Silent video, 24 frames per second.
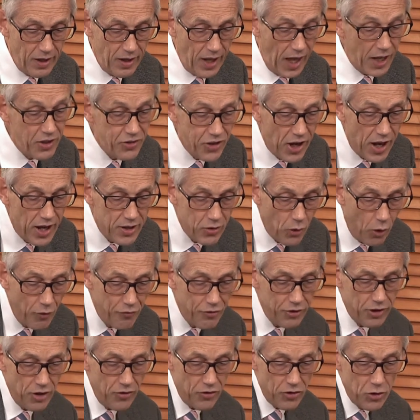And Ted
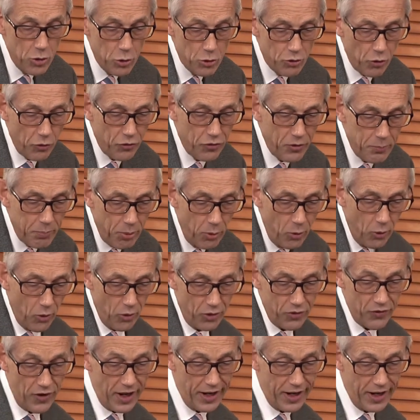offered his usual support.